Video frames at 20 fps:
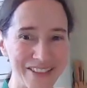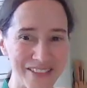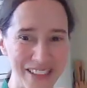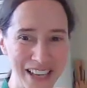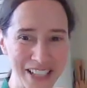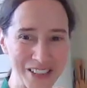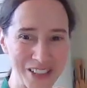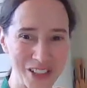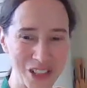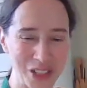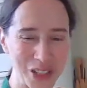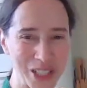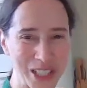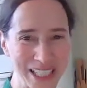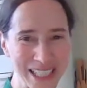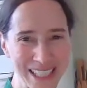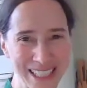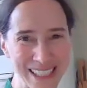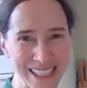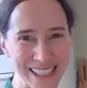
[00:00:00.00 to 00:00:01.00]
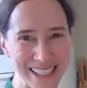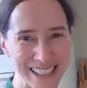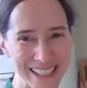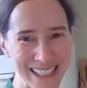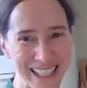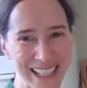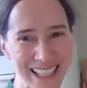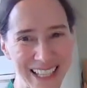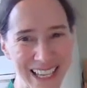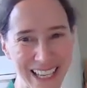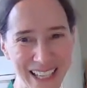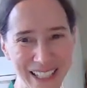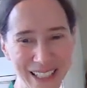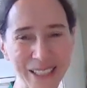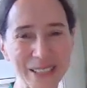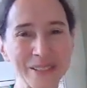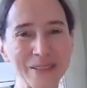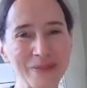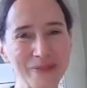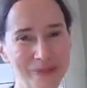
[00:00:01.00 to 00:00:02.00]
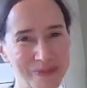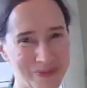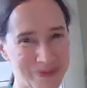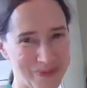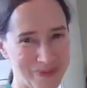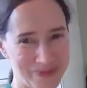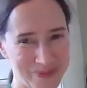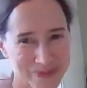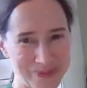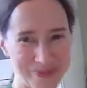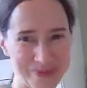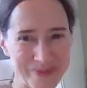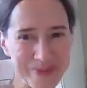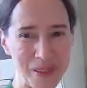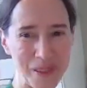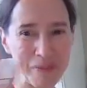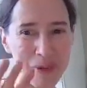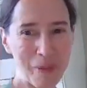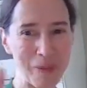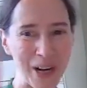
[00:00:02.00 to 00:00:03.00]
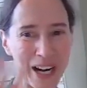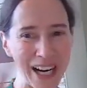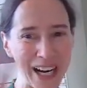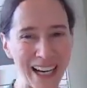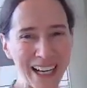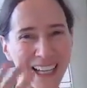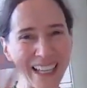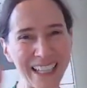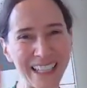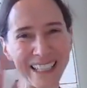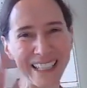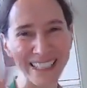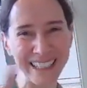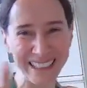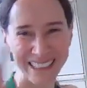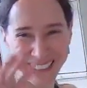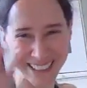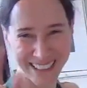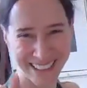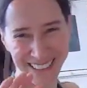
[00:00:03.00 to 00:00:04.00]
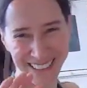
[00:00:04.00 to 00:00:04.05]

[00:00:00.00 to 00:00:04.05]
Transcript: Thanks for joining us. Take care. Bye-bye.